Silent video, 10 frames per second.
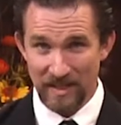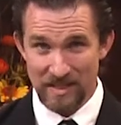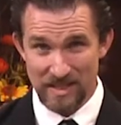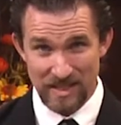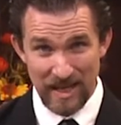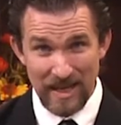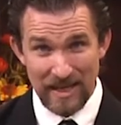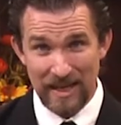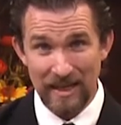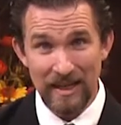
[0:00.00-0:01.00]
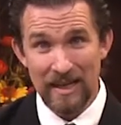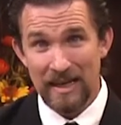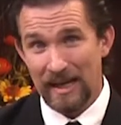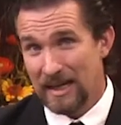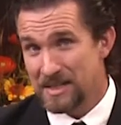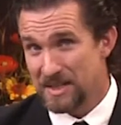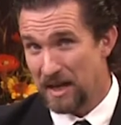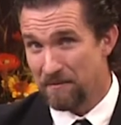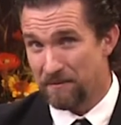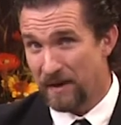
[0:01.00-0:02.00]
singing is
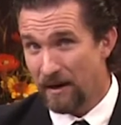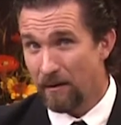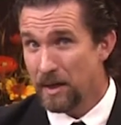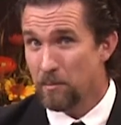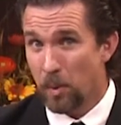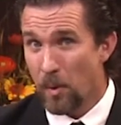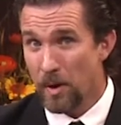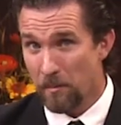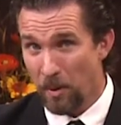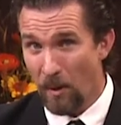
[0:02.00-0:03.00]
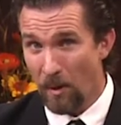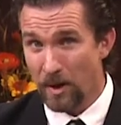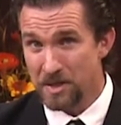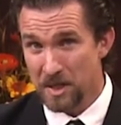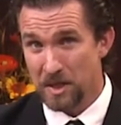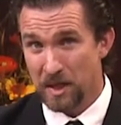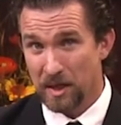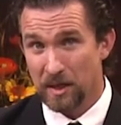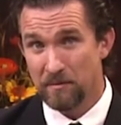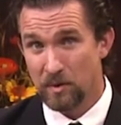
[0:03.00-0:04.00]
a very important part
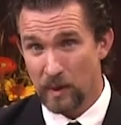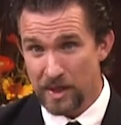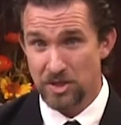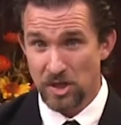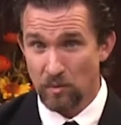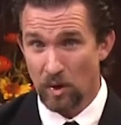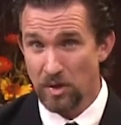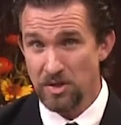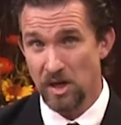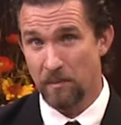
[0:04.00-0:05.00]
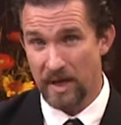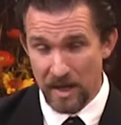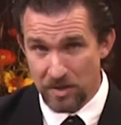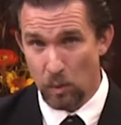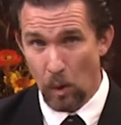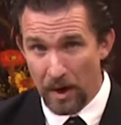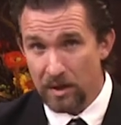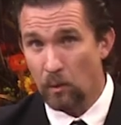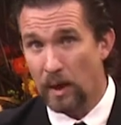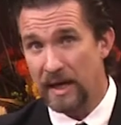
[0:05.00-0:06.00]
of Christian worship. It's one
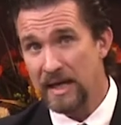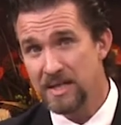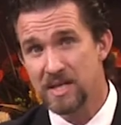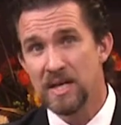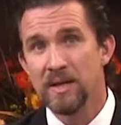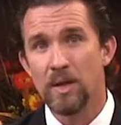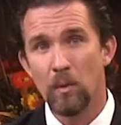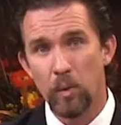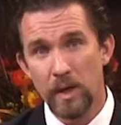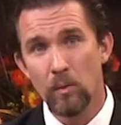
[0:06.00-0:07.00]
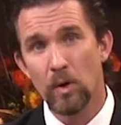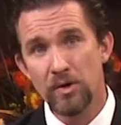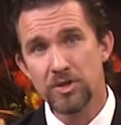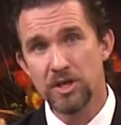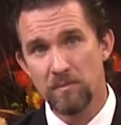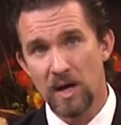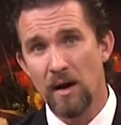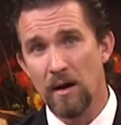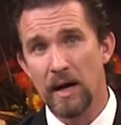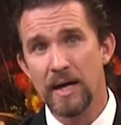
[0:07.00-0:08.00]
of the ways that we worship
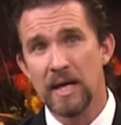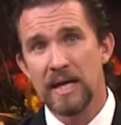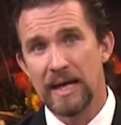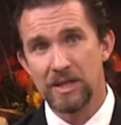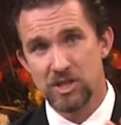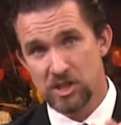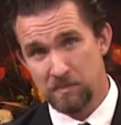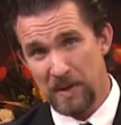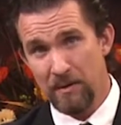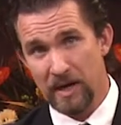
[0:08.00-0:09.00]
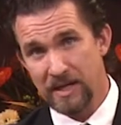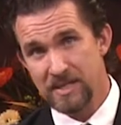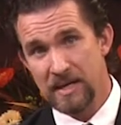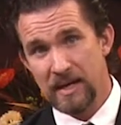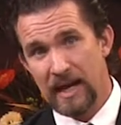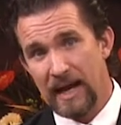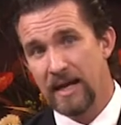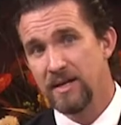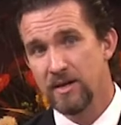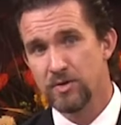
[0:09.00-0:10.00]
God in spirit
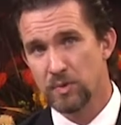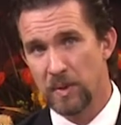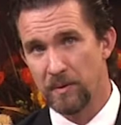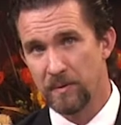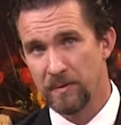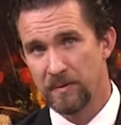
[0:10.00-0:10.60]
and in truth.